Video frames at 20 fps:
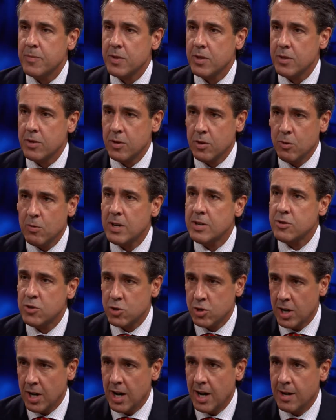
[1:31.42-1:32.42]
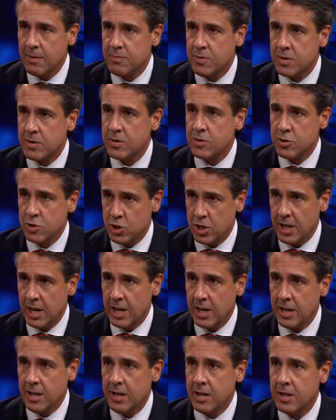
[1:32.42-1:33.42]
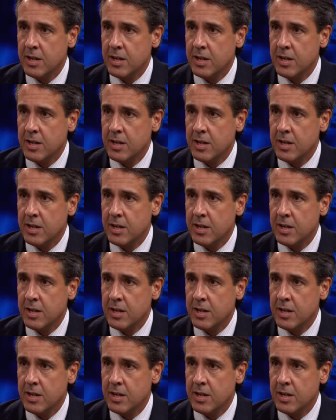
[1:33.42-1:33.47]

U S jobs, J,